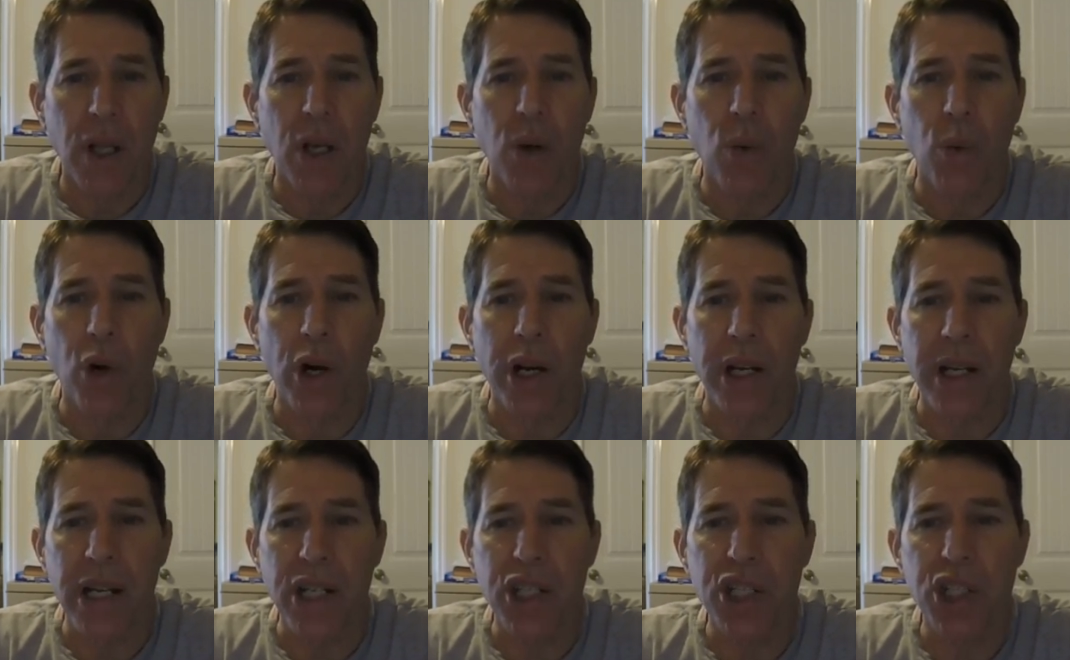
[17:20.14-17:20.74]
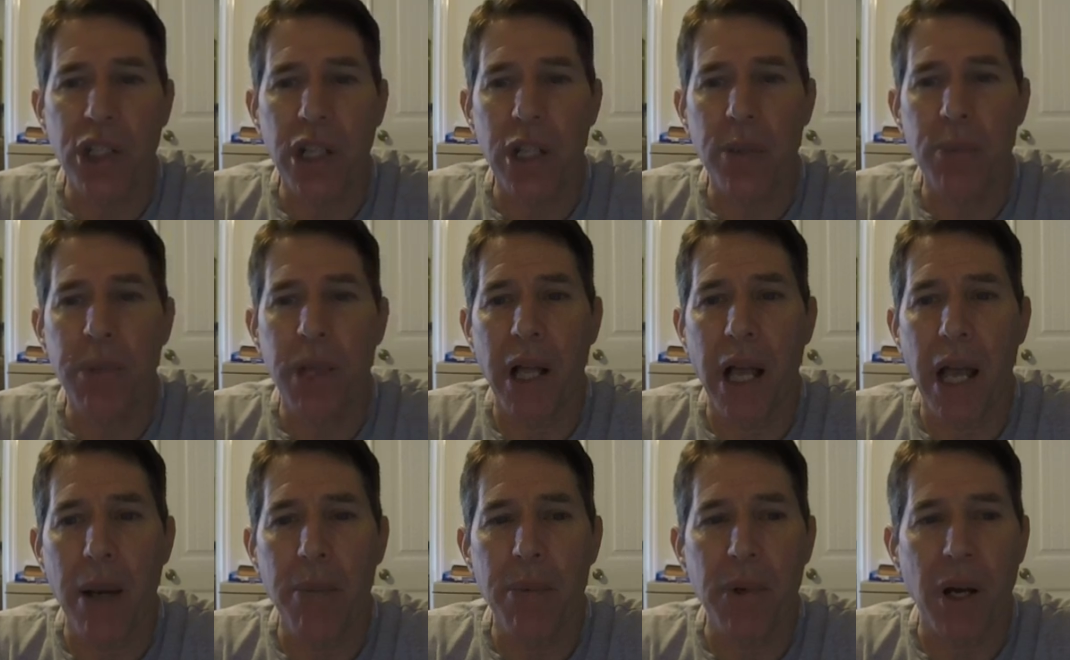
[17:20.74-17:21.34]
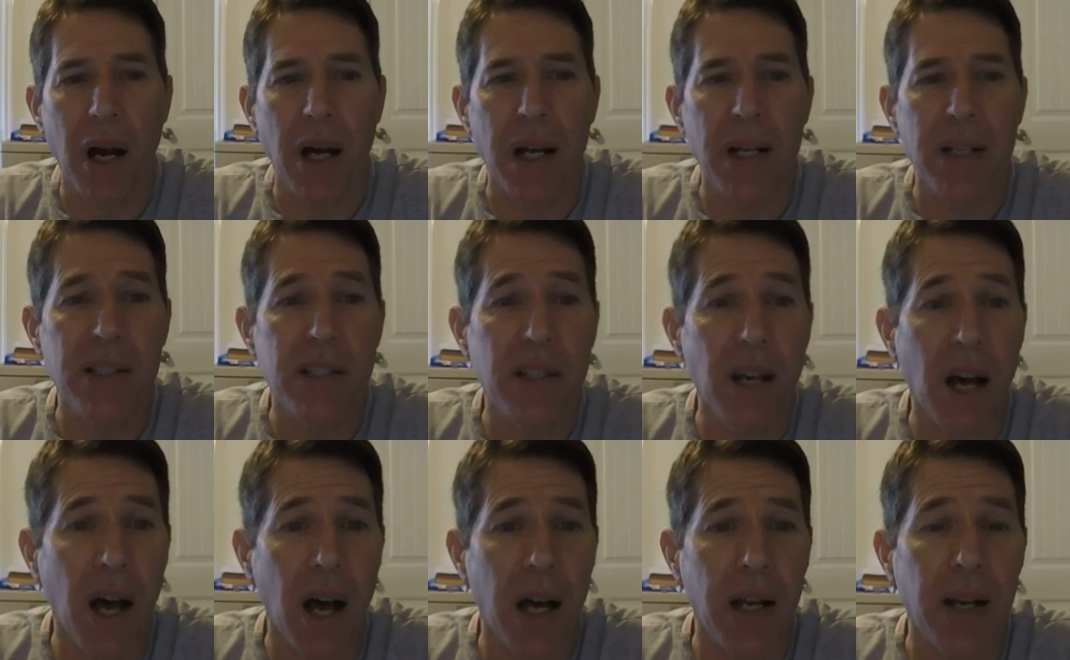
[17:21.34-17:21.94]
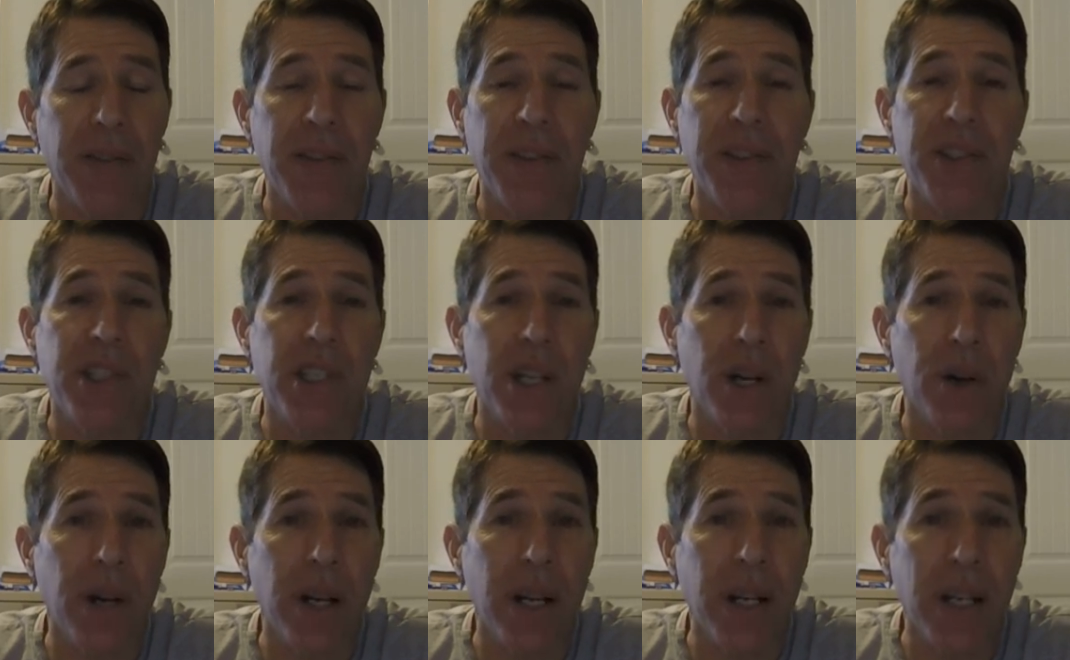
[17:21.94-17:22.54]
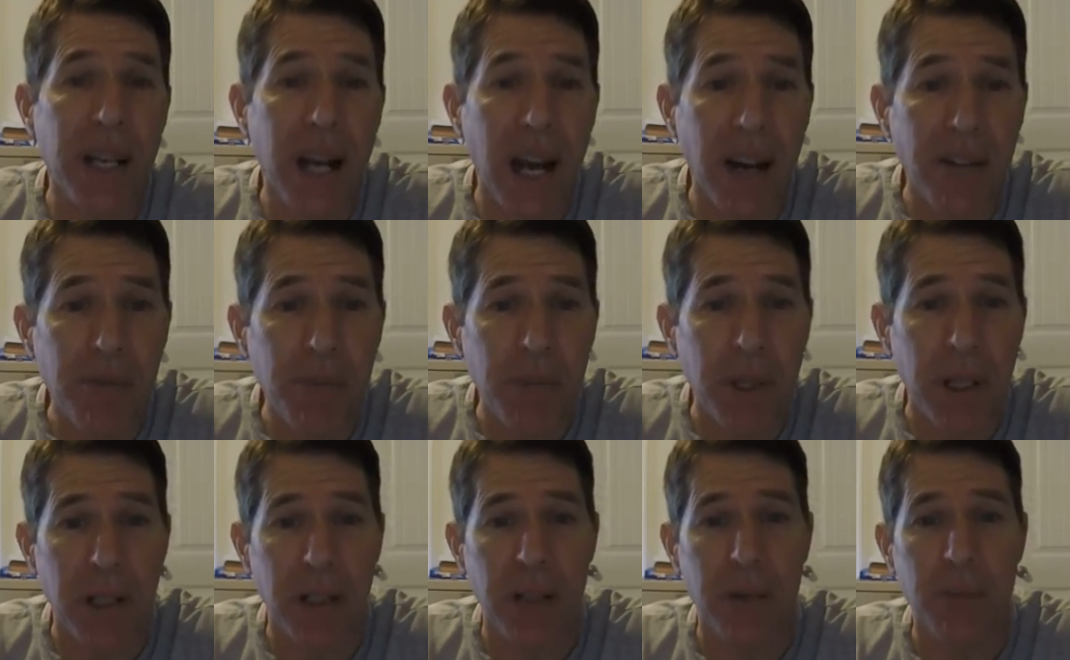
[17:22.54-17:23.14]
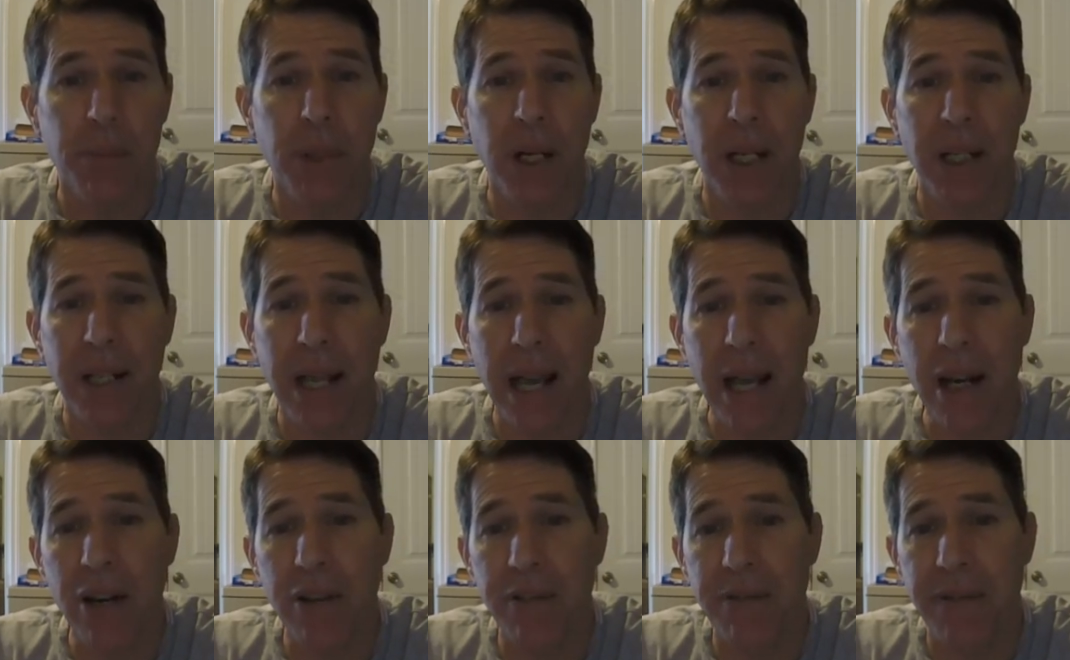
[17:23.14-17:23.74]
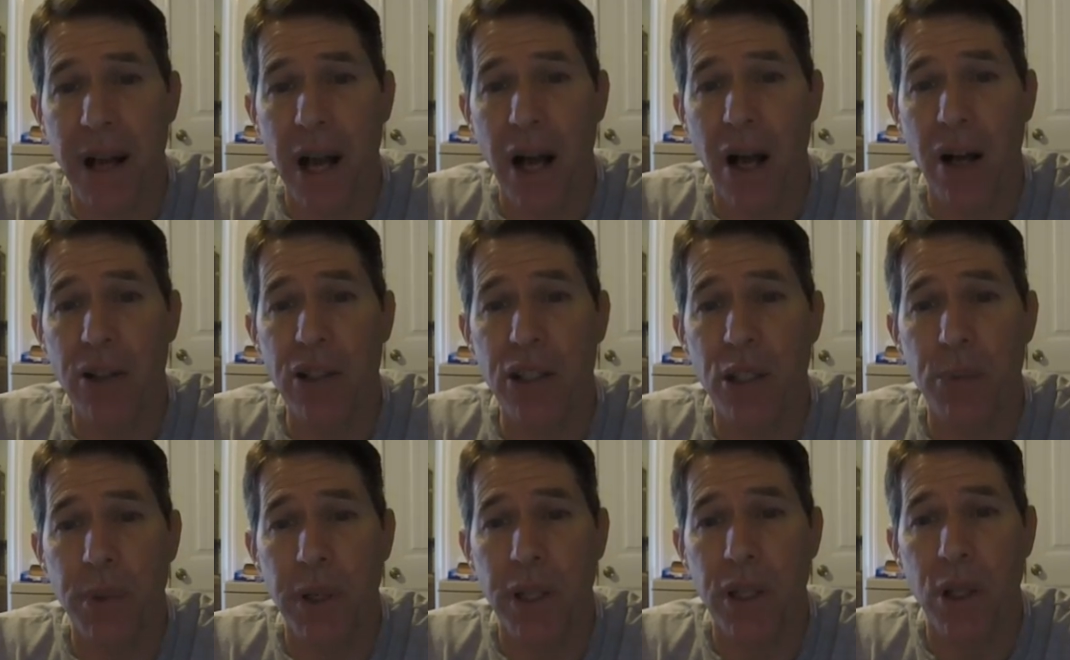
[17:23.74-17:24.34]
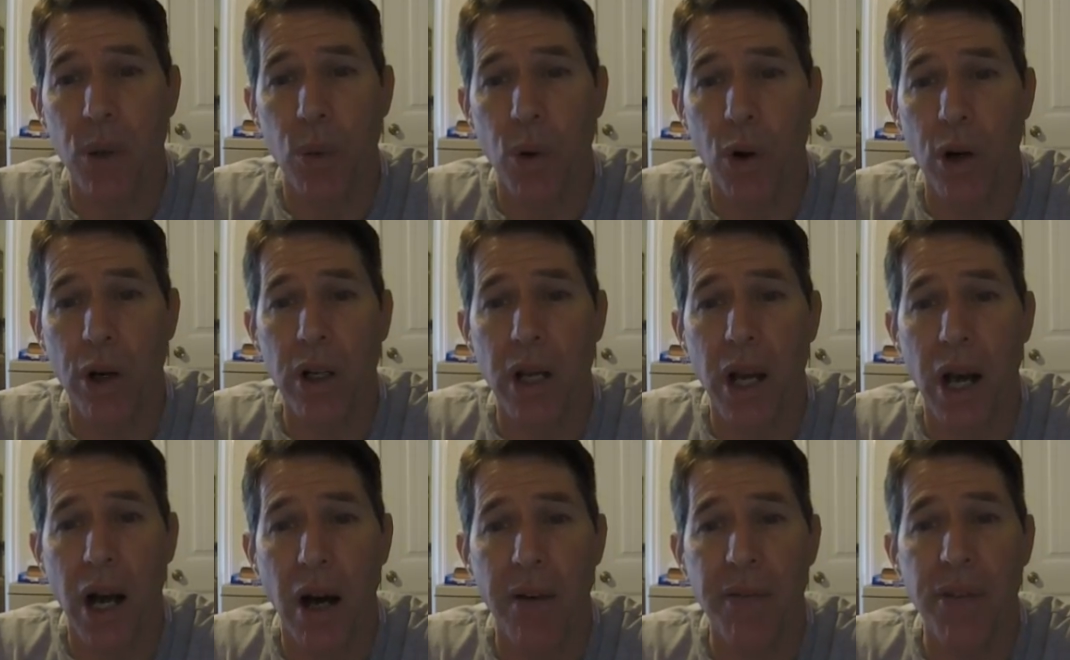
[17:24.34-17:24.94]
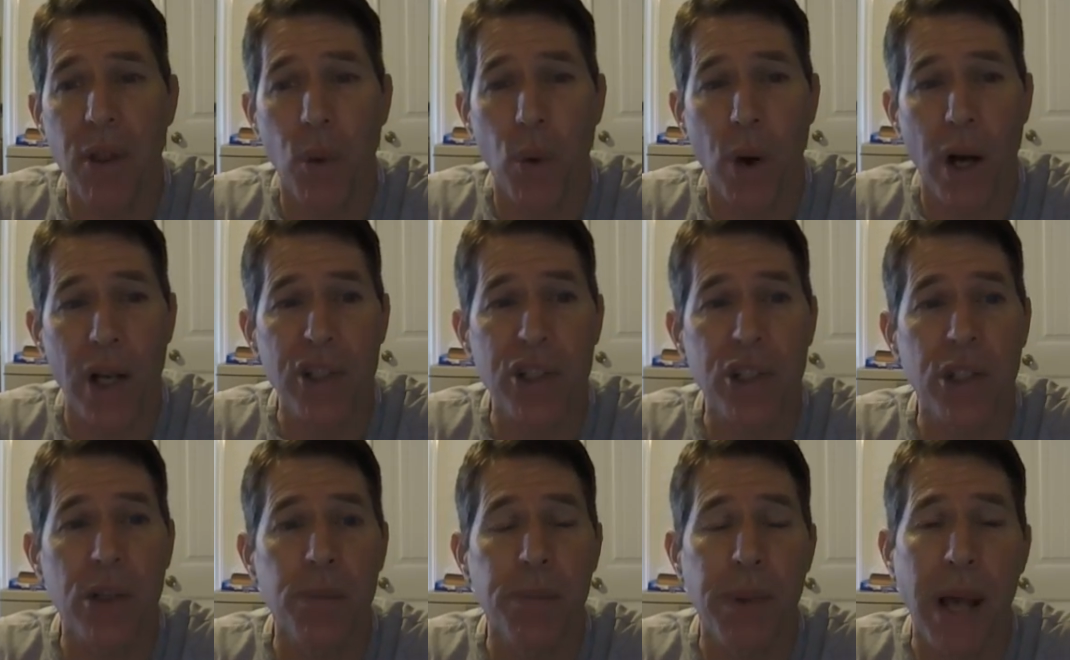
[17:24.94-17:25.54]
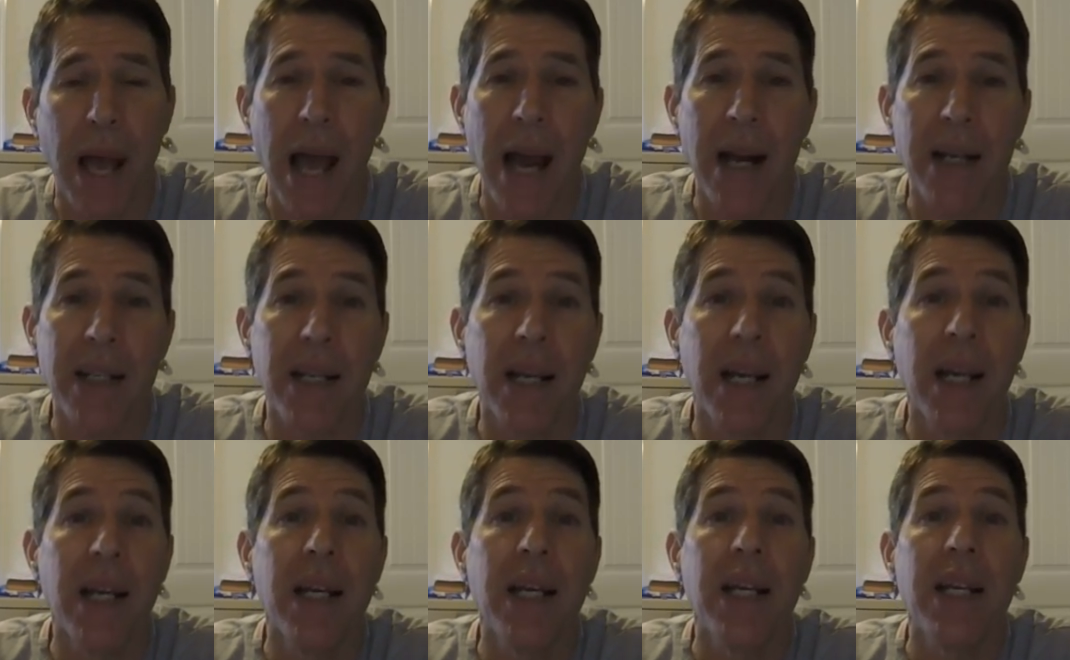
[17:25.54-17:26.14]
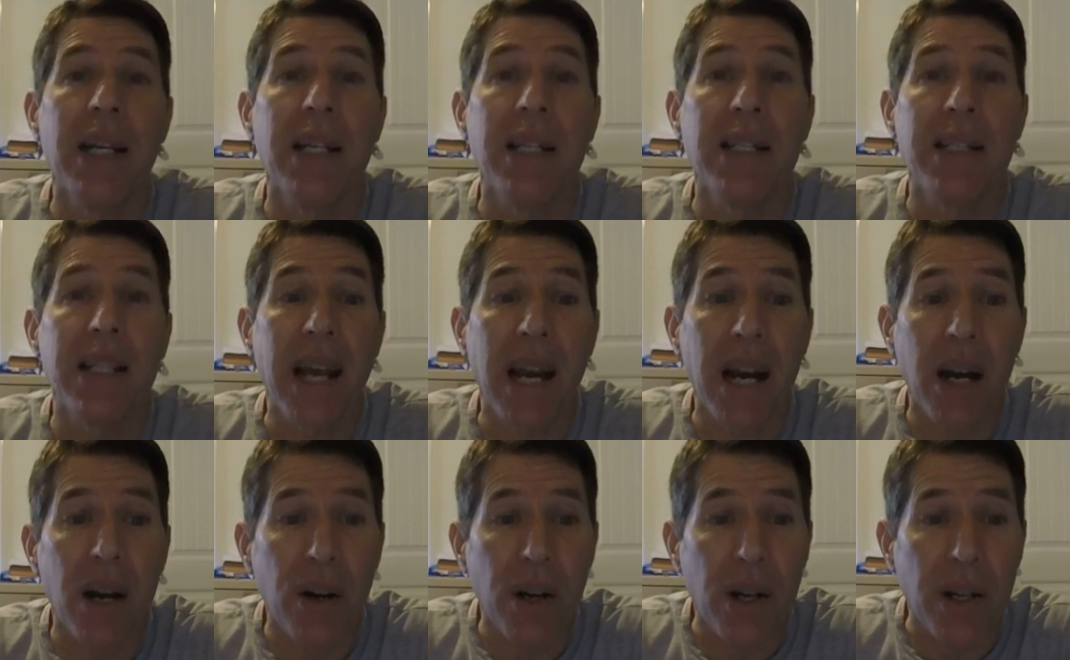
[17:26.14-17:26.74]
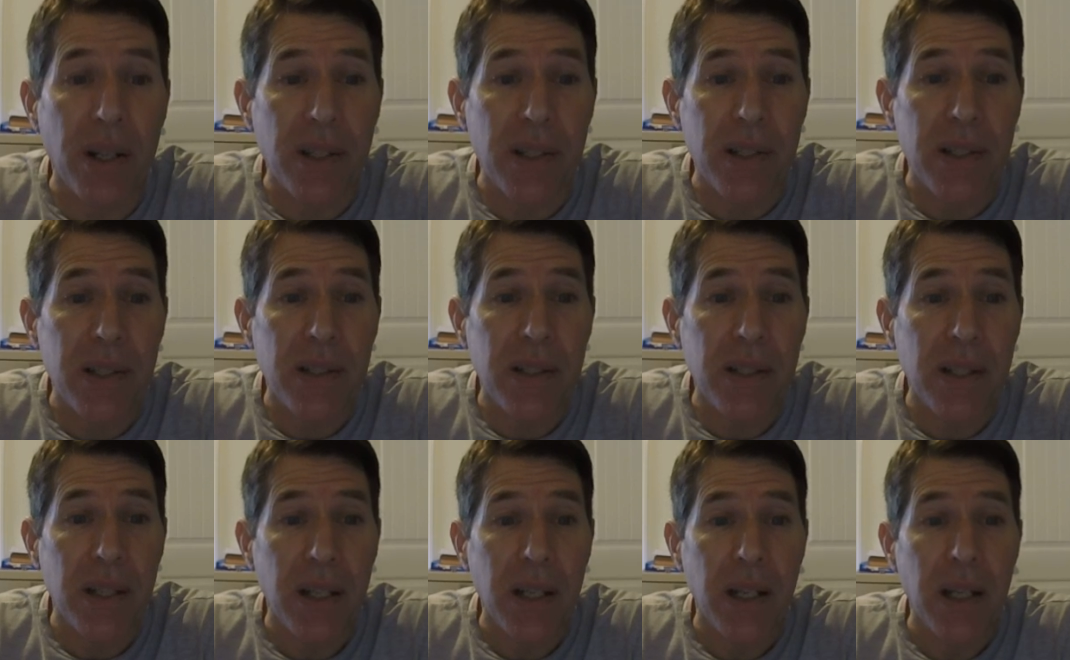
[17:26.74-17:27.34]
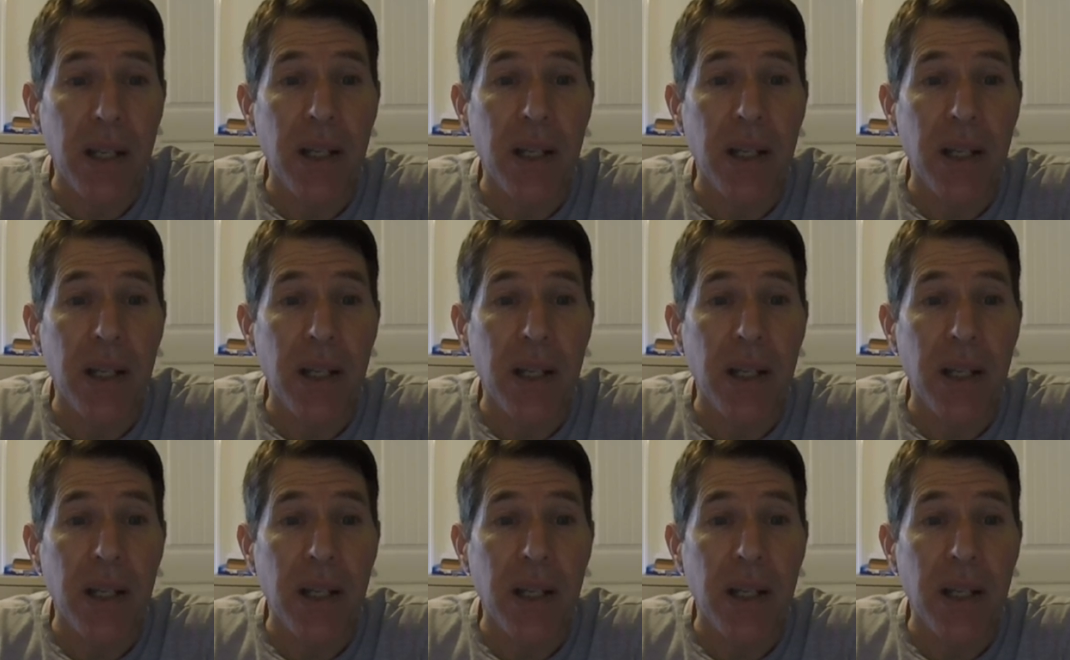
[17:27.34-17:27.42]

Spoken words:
were initially blamed on Assad and the Syrian government, but later found to be the work of the Western-backed terrorists,